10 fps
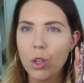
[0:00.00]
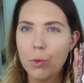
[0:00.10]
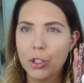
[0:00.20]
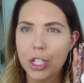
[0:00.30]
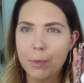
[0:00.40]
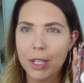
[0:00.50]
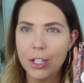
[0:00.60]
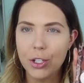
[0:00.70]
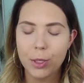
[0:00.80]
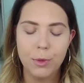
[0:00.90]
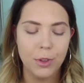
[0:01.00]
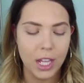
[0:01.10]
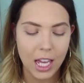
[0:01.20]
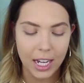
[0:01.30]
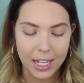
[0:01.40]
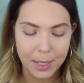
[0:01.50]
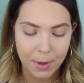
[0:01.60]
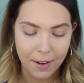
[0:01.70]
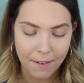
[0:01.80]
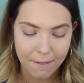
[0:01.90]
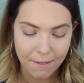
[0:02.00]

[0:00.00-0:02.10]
which is Peach Smoothie and has been